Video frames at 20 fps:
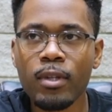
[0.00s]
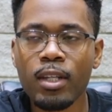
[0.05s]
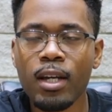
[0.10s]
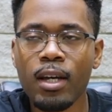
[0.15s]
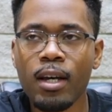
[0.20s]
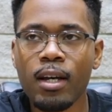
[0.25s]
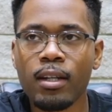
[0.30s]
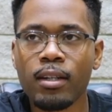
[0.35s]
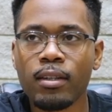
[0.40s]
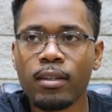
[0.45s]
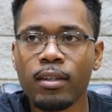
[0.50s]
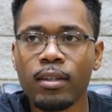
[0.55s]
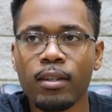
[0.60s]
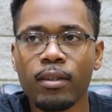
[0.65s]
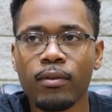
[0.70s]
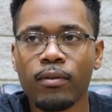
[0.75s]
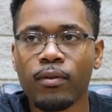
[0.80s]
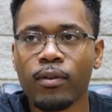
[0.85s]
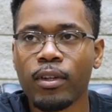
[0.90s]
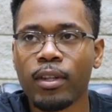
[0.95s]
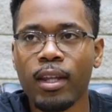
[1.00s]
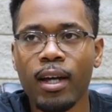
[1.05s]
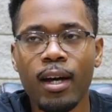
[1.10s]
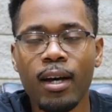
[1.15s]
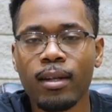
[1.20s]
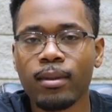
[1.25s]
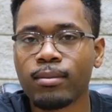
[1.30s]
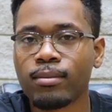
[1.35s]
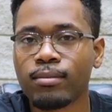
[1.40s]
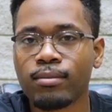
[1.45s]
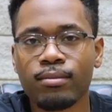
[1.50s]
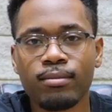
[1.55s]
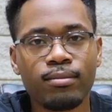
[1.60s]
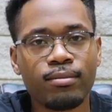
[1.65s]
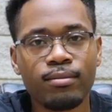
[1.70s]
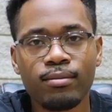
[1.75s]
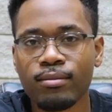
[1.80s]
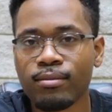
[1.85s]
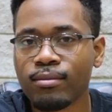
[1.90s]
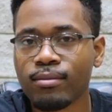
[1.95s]
And for that,
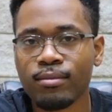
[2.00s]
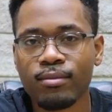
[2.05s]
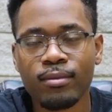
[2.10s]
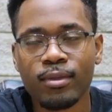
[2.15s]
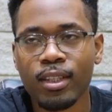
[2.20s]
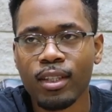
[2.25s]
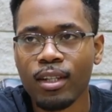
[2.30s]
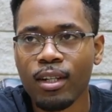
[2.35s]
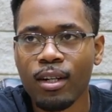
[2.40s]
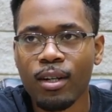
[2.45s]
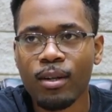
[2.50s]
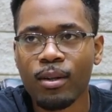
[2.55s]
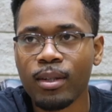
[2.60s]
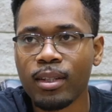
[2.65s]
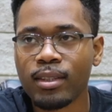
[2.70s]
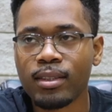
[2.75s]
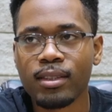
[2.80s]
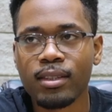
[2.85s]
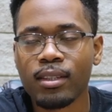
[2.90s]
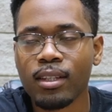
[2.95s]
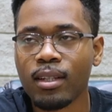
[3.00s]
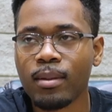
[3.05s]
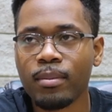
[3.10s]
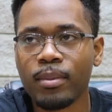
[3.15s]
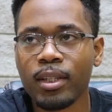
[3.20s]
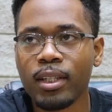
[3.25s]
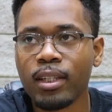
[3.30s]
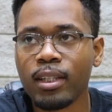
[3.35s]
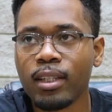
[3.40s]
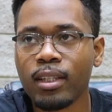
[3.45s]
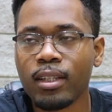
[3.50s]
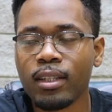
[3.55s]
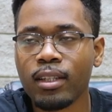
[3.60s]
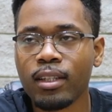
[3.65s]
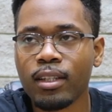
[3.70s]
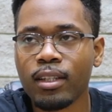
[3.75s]
it's going to be,